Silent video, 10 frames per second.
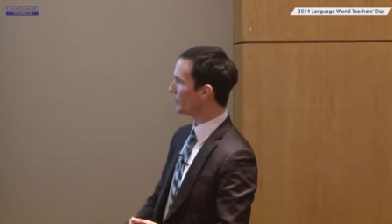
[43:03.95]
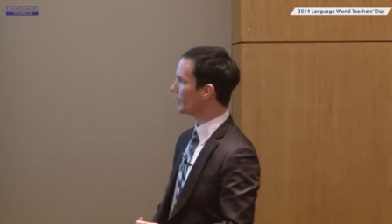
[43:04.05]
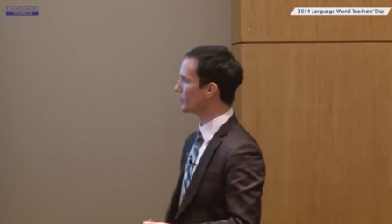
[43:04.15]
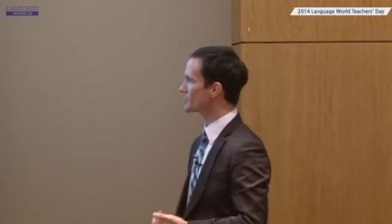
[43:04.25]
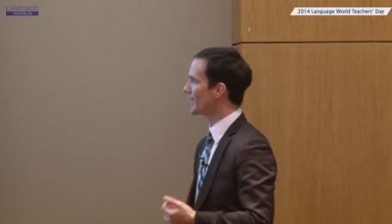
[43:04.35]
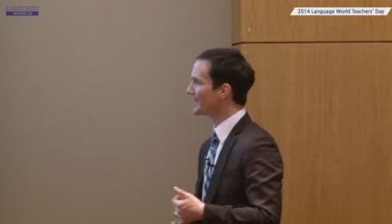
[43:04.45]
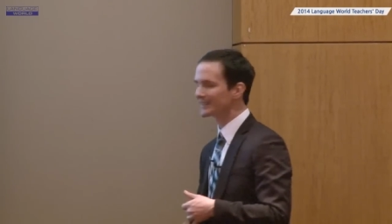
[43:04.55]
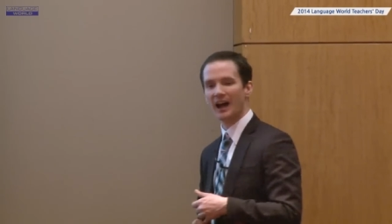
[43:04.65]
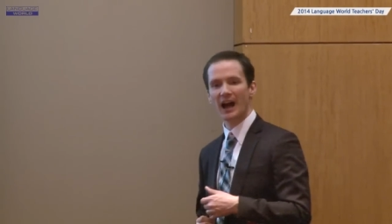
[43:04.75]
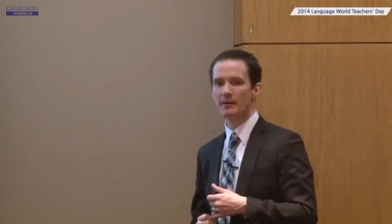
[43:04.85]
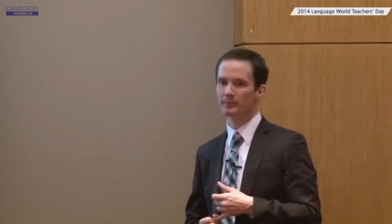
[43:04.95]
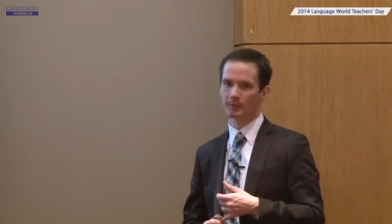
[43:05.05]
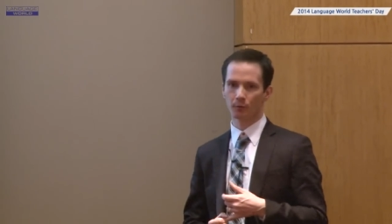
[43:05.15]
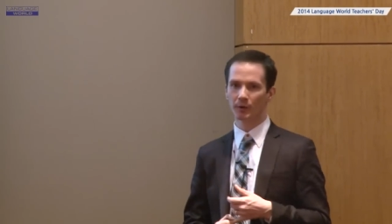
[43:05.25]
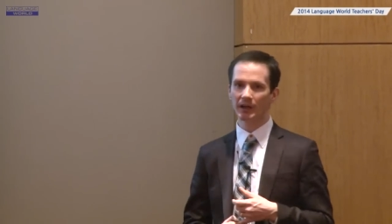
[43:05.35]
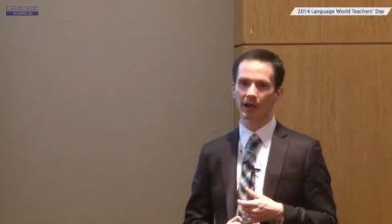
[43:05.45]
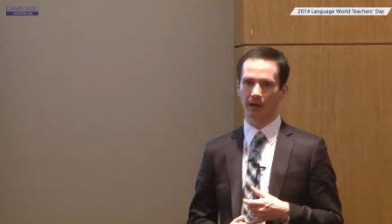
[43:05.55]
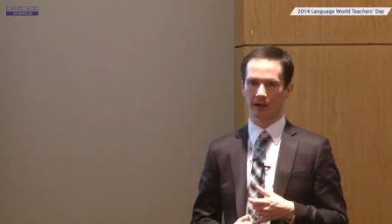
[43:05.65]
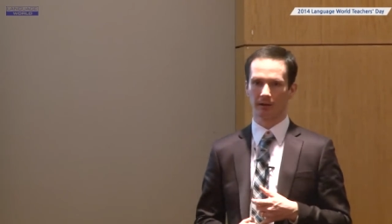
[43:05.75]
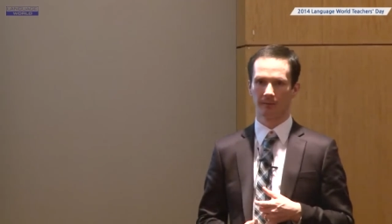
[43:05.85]
readers, time for
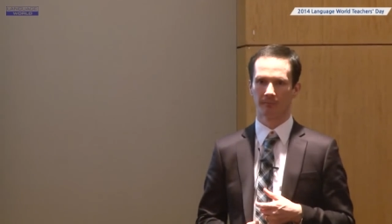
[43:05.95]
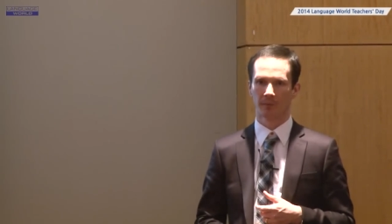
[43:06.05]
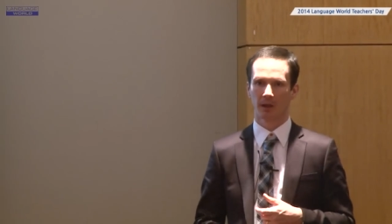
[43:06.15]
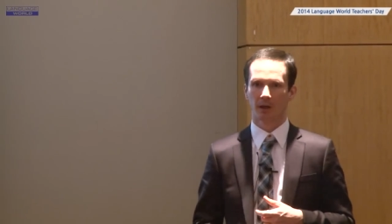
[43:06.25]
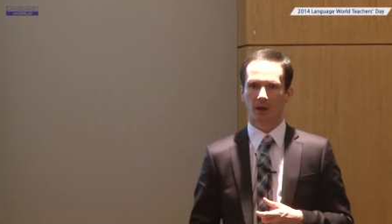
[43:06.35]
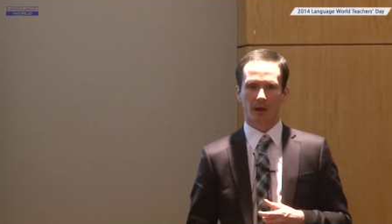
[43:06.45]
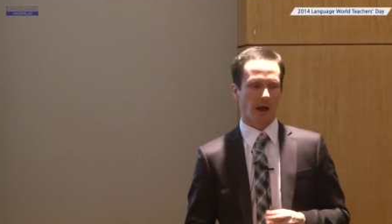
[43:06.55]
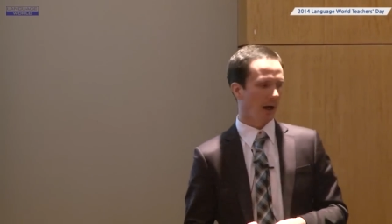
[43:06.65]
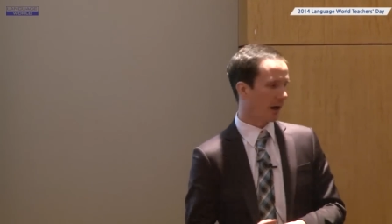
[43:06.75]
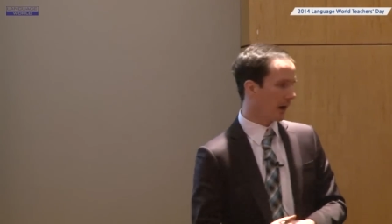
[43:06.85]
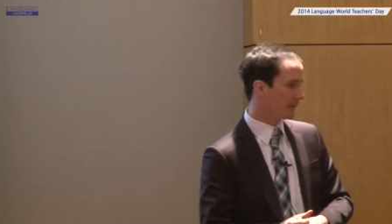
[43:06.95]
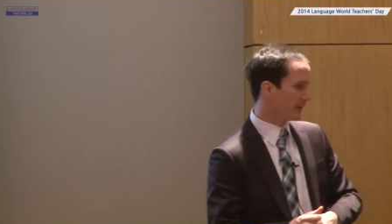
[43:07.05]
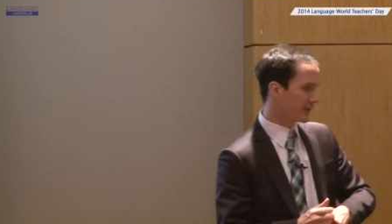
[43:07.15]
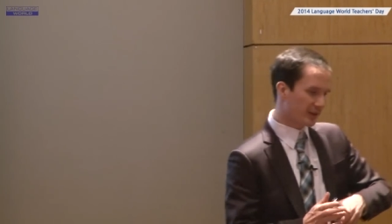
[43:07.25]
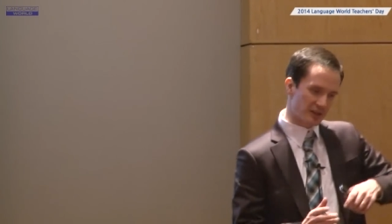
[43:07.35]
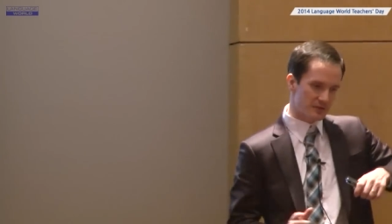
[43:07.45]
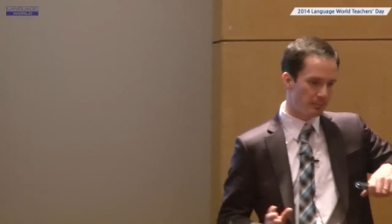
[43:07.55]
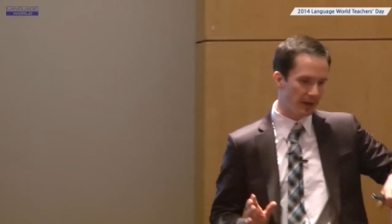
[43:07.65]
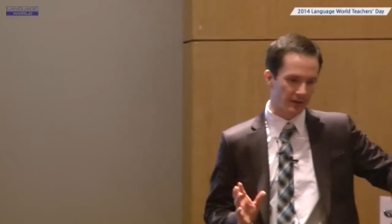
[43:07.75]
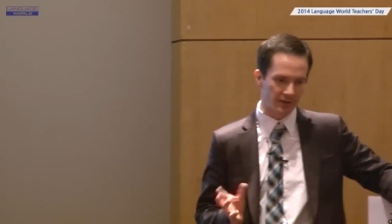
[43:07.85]
reading. This is
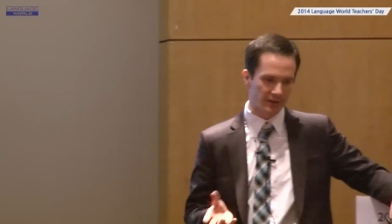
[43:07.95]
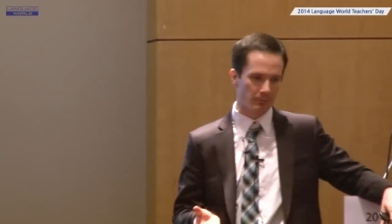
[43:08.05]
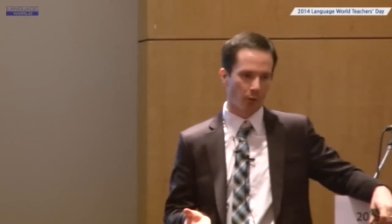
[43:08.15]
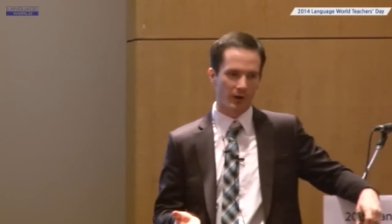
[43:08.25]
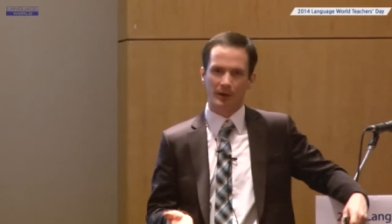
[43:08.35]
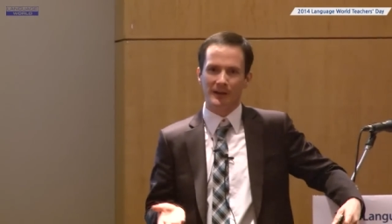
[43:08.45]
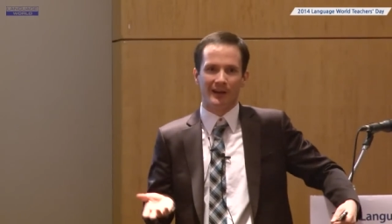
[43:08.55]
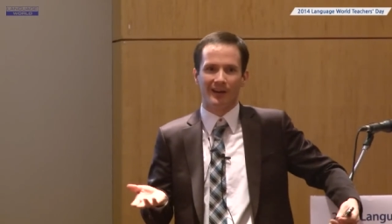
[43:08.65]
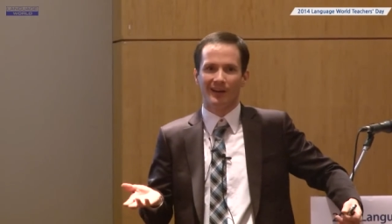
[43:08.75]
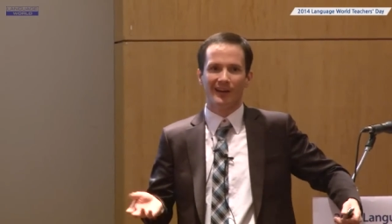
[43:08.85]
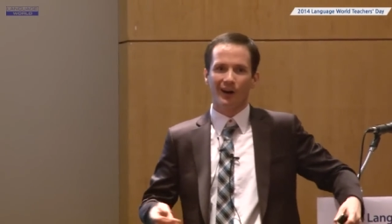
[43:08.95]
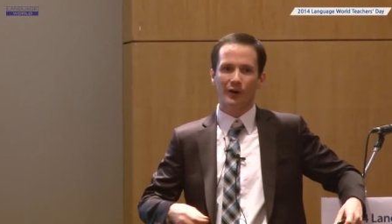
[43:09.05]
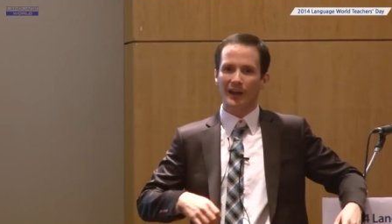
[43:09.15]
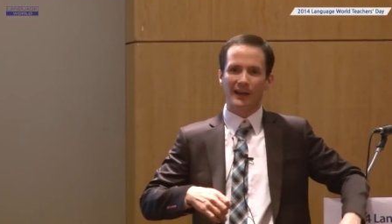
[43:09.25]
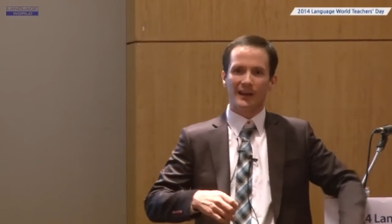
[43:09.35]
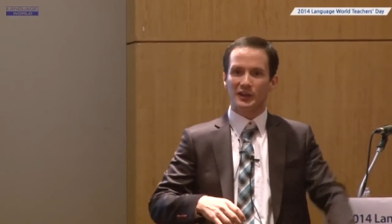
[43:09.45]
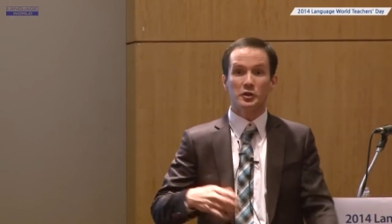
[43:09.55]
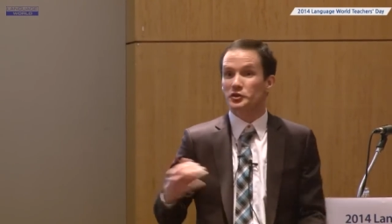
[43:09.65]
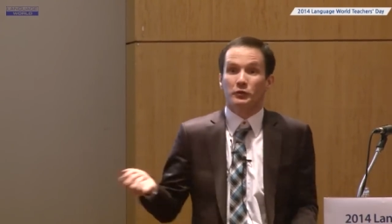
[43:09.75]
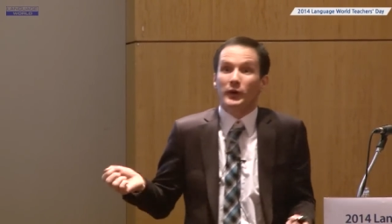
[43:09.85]
big, this is important. I mean, okay,
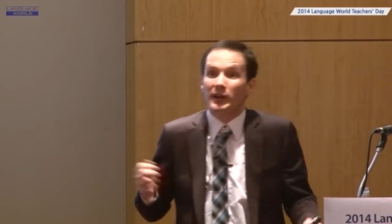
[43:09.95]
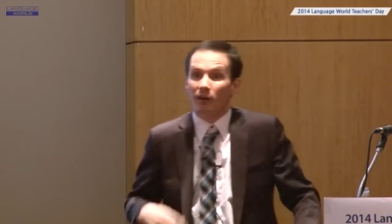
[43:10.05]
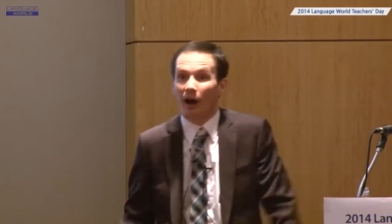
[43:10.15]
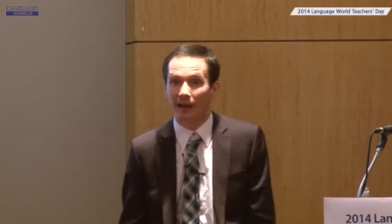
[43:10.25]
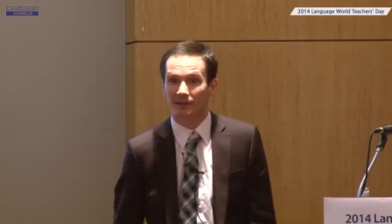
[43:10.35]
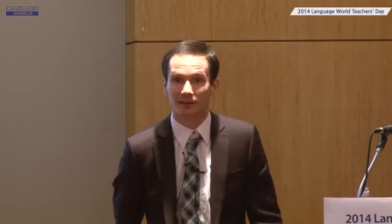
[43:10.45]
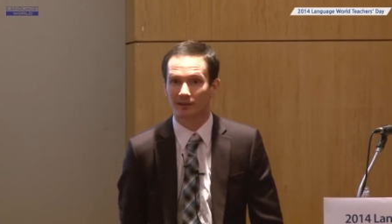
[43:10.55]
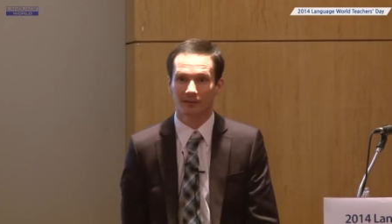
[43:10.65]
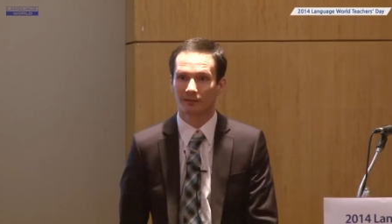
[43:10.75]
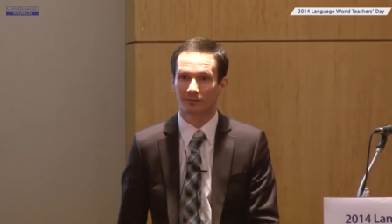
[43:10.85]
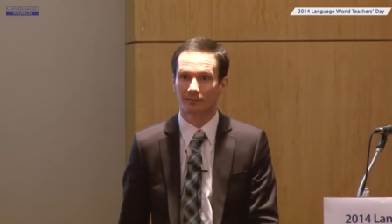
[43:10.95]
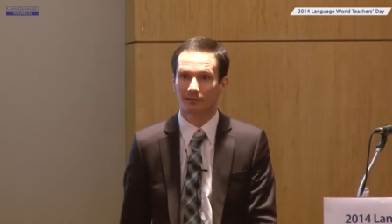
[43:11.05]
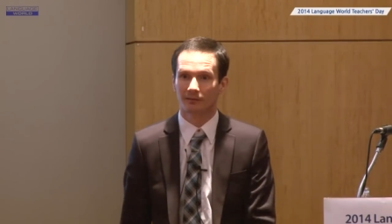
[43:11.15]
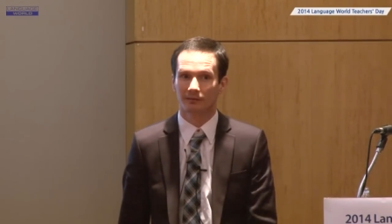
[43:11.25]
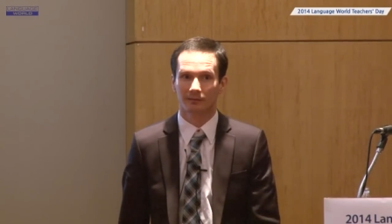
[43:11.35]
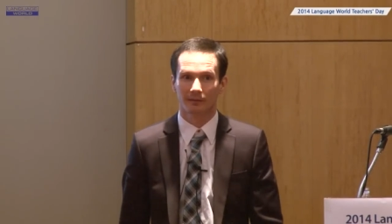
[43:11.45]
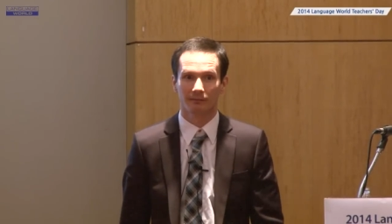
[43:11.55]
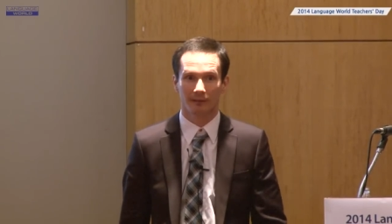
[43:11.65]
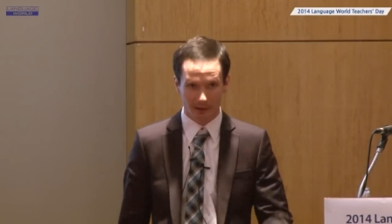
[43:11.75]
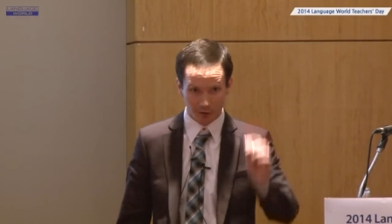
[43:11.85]
you should read a lot.
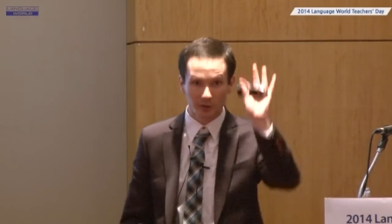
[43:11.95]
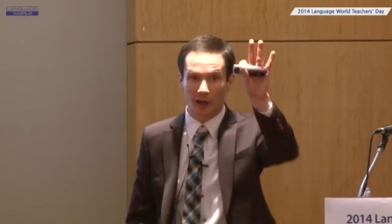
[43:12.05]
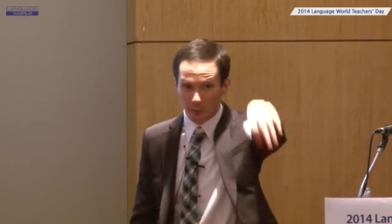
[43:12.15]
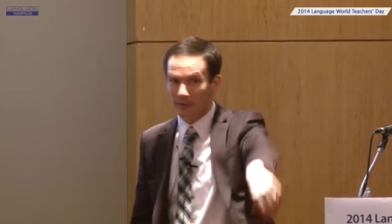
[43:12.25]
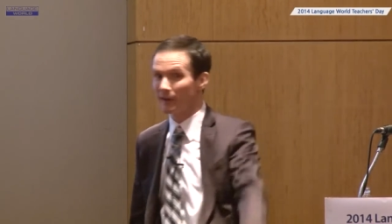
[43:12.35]
And good luck with